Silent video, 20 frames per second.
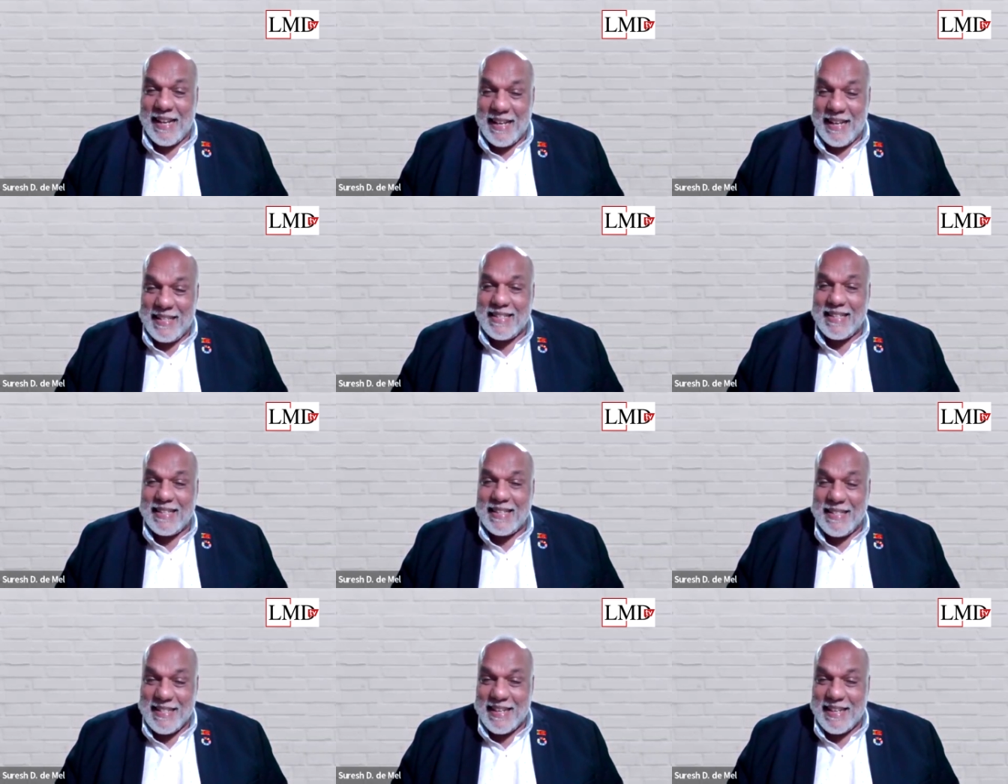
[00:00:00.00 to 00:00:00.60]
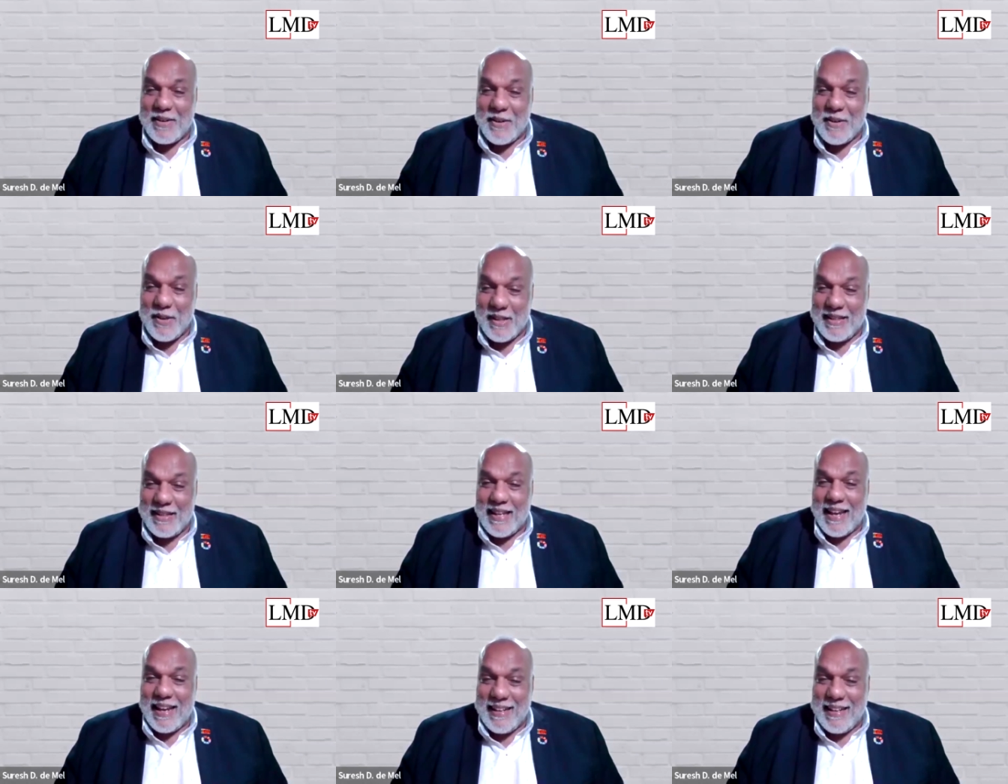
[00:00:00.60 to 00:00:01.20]
intelligence and
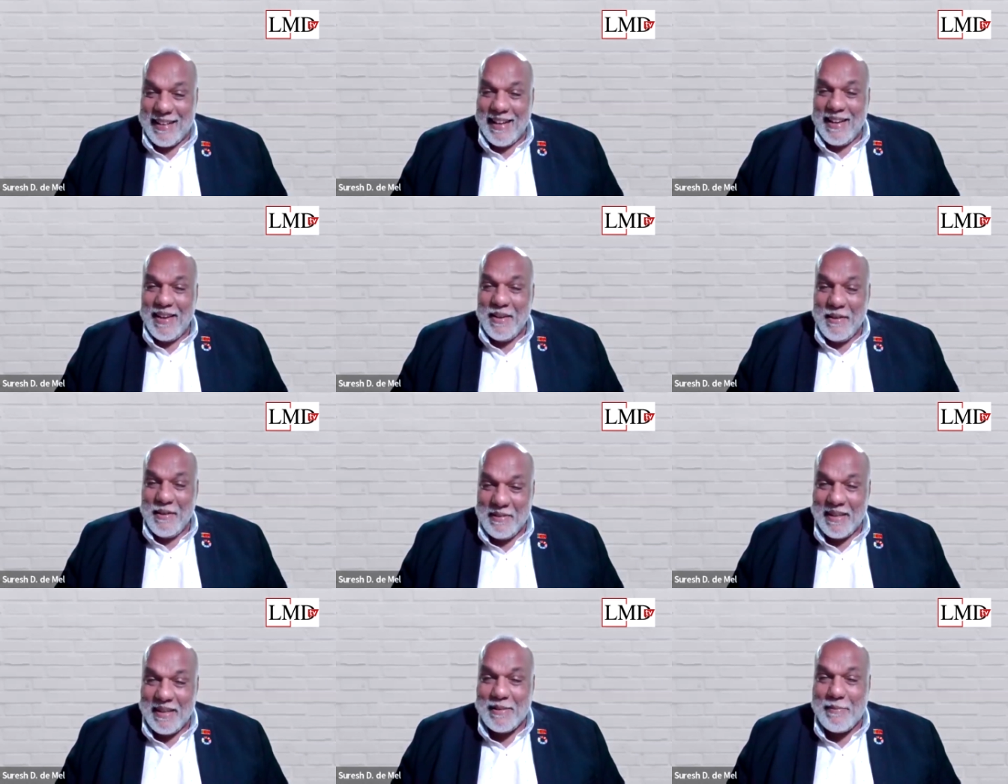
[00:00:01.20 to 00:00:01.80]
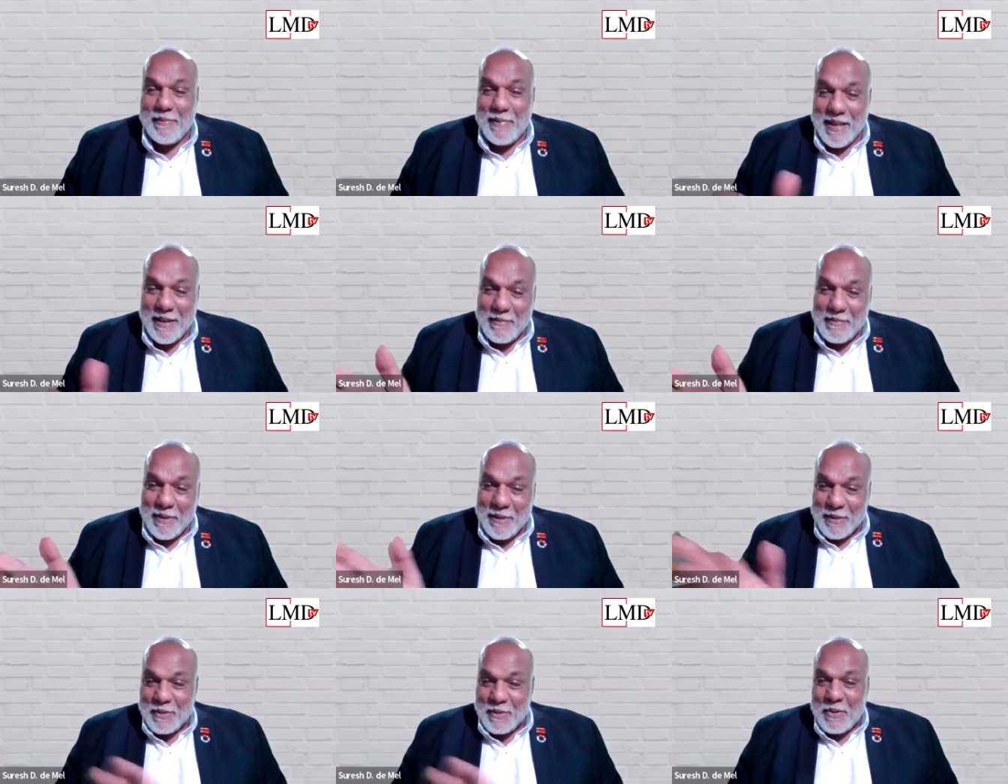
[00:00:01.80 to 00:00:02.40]
all that, we'll be
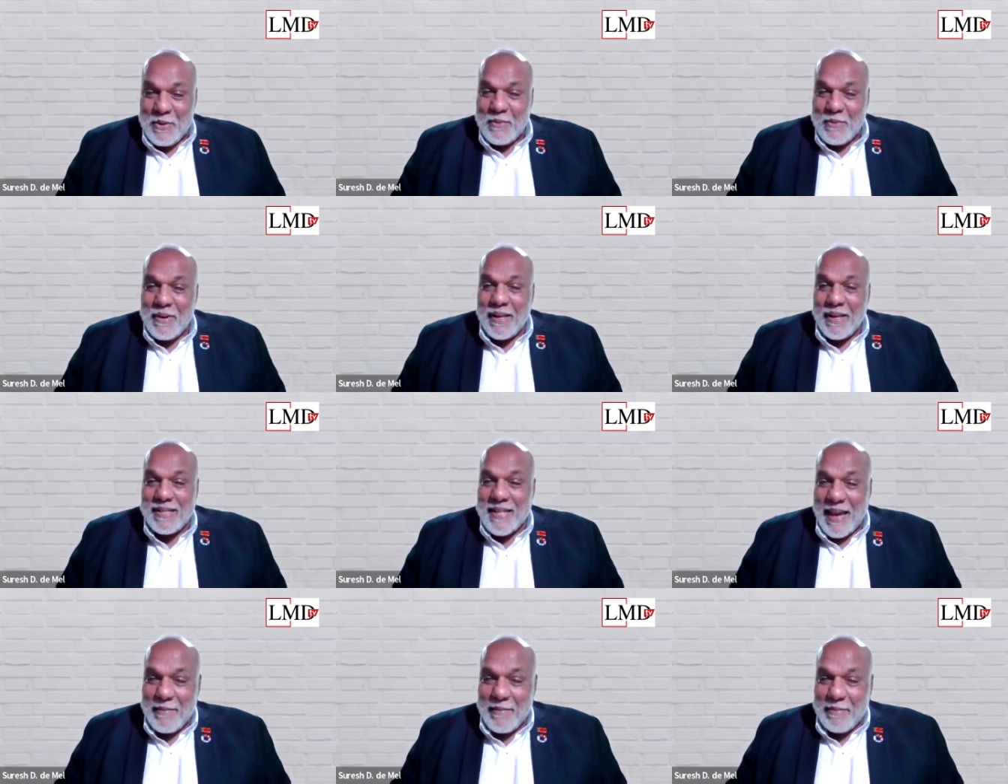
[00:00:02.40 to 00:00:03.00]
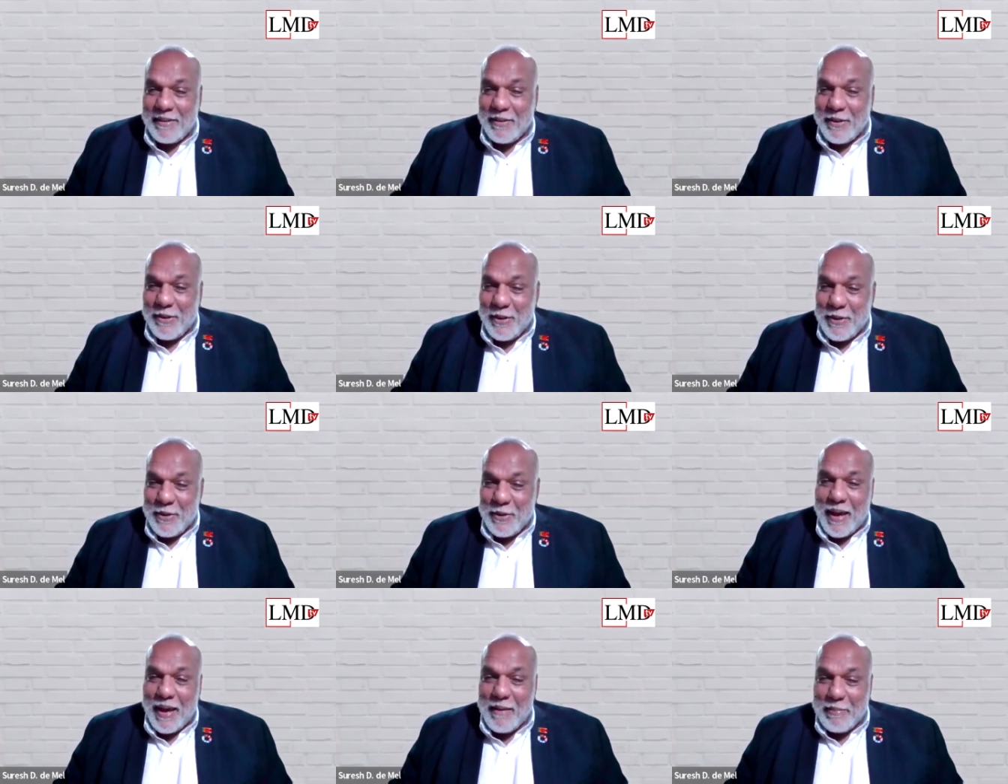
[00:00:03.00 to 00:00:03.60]
able to know what's
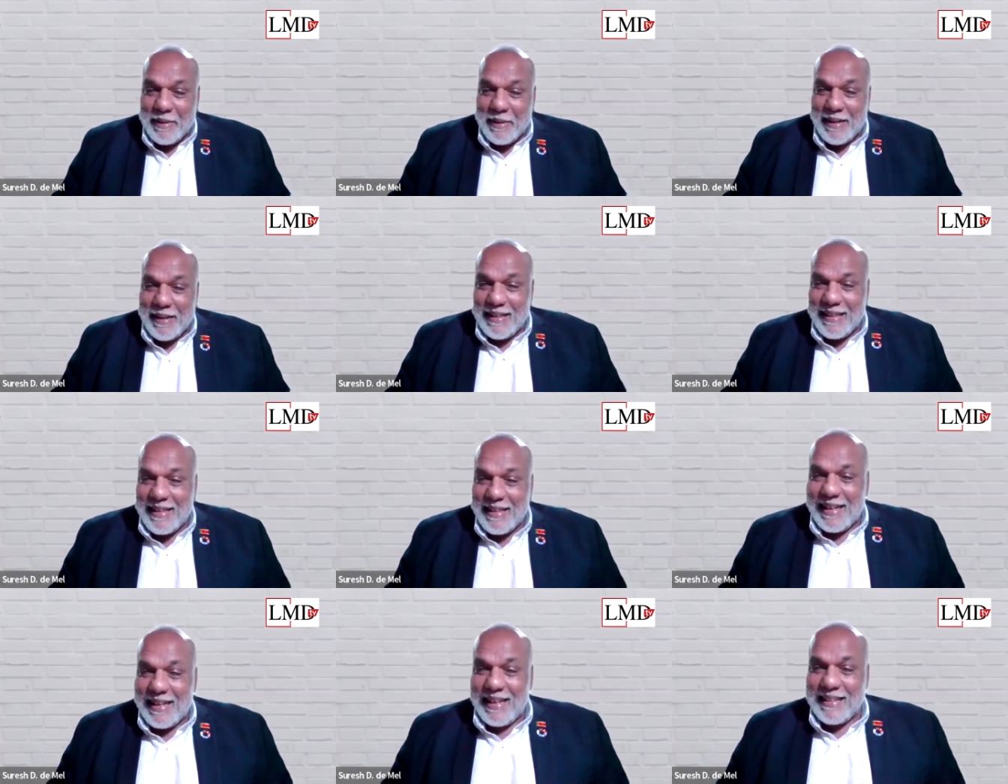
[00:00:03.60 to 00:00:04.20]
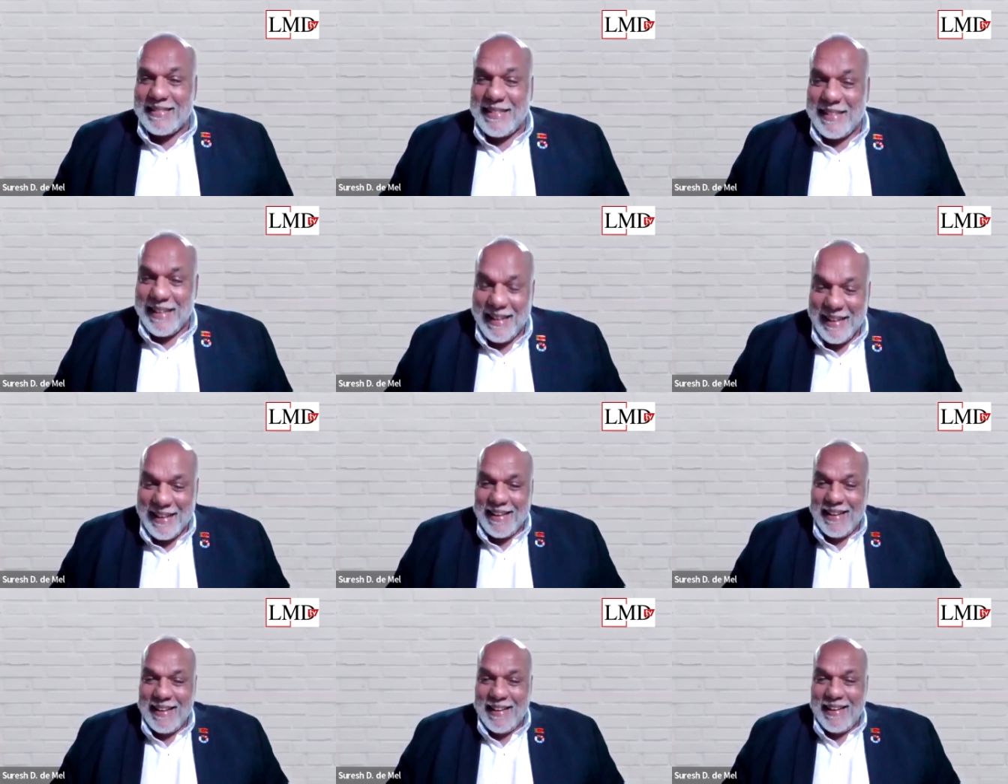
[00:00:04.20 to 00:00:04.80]
going to happen in the next,
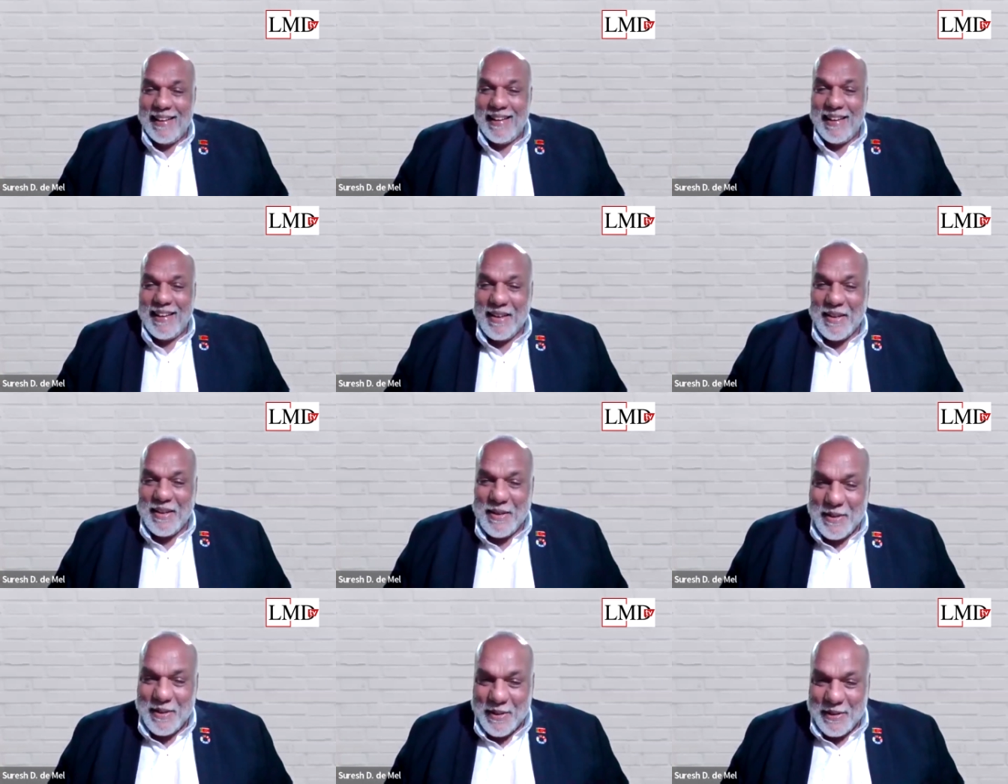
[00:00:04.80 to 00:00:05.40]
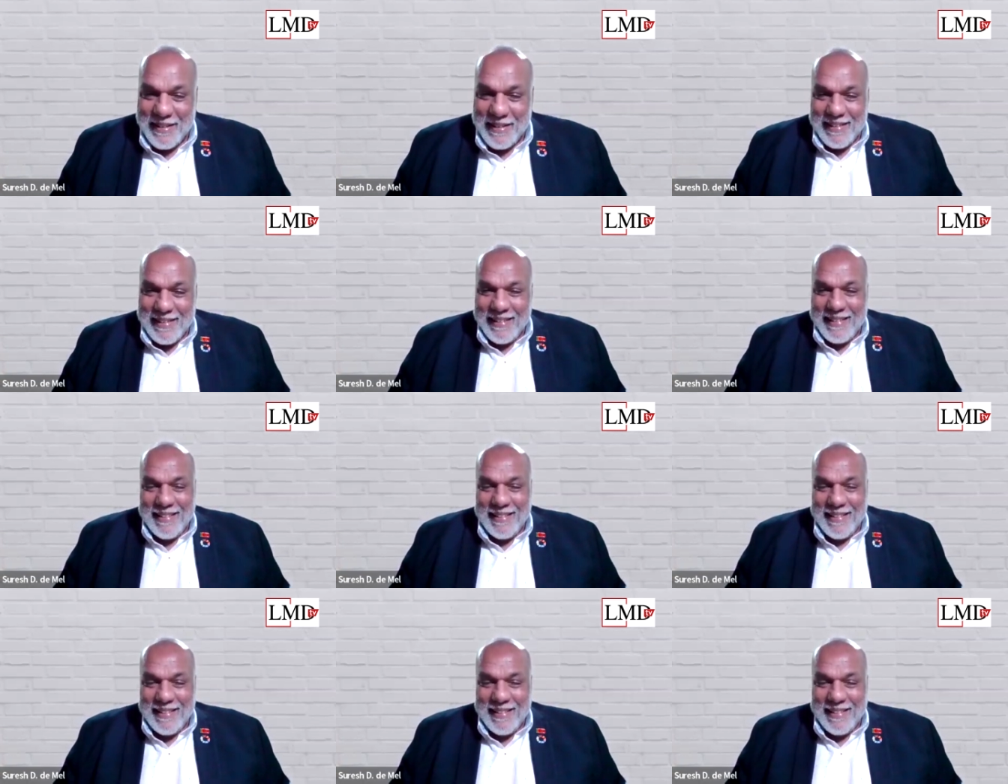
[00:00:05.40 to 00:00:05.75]
you know,